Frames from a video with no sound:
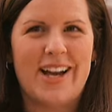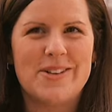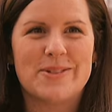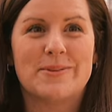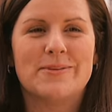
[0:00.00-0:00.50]
I
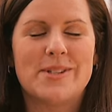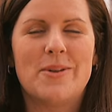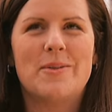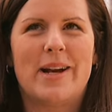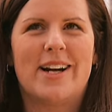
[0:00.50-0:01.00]
was so
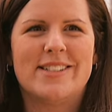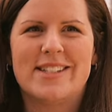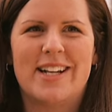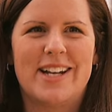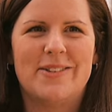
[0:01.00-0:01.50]
embarrassed and
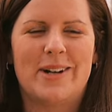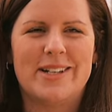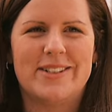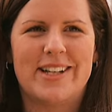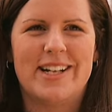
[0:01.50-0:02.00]
I didn't want to
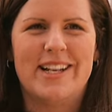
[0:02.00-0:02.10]
do it.